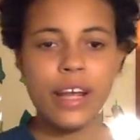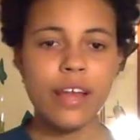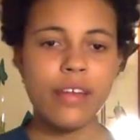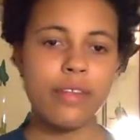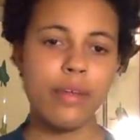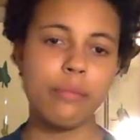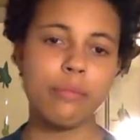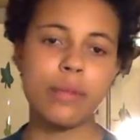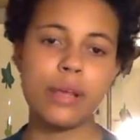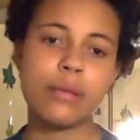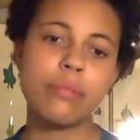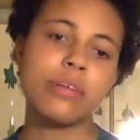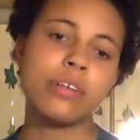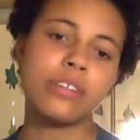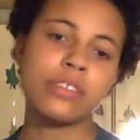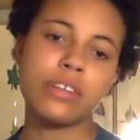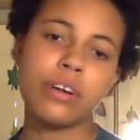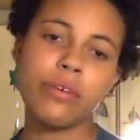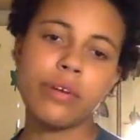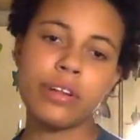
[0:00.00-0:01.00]
and then maybe
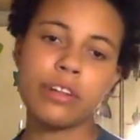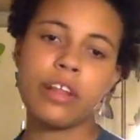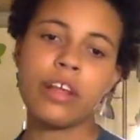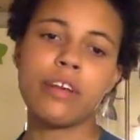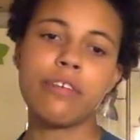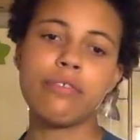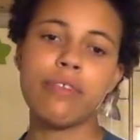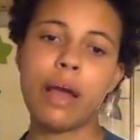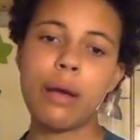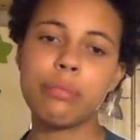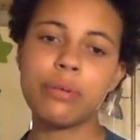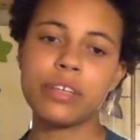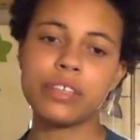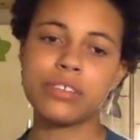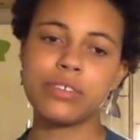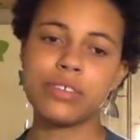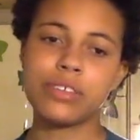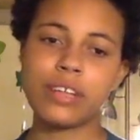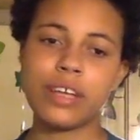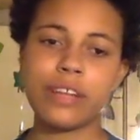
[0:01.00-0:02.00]
sewing like a fabric
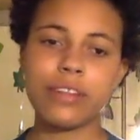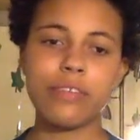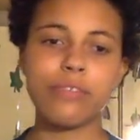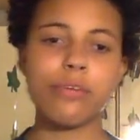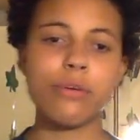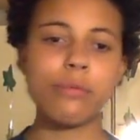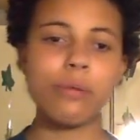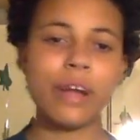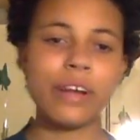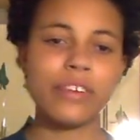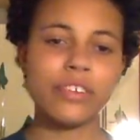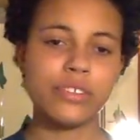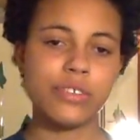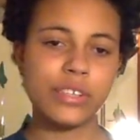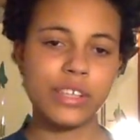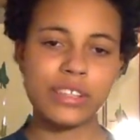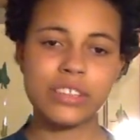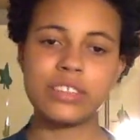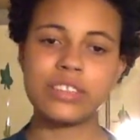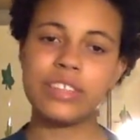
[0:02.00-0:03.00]
so it's like the full binder so it
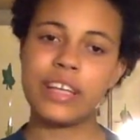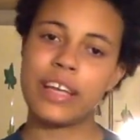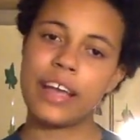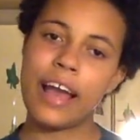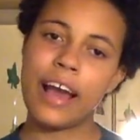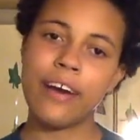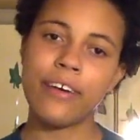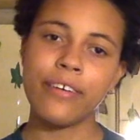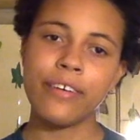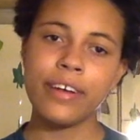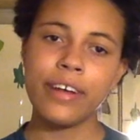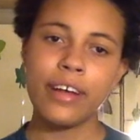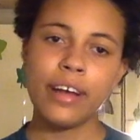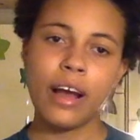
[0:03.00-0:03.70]
doesn't stick out.